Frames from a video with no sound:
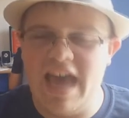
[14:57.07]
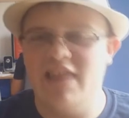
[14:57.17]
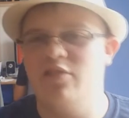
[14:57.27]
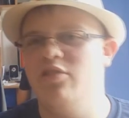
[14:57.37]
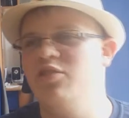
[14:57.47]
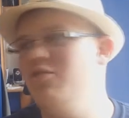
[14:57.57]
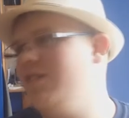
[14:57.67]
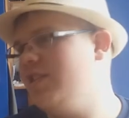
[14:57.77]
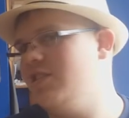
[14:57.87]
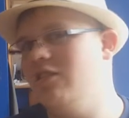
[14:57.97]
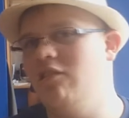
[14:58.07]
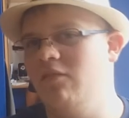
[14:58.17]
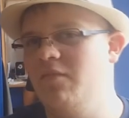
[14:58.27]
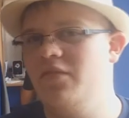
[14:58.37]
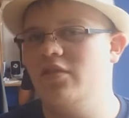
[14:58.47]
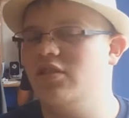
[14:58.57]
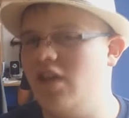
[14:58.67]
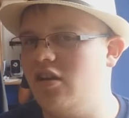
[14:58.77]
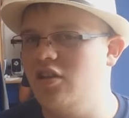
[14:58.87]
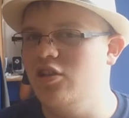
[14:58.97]
and to nuke us all, to
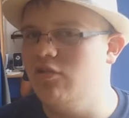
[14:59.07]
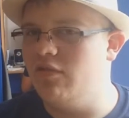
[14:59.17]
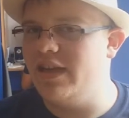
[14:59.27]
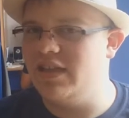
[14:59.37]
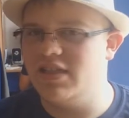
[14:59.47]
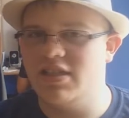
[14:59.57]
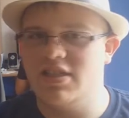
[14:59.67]
start a new race.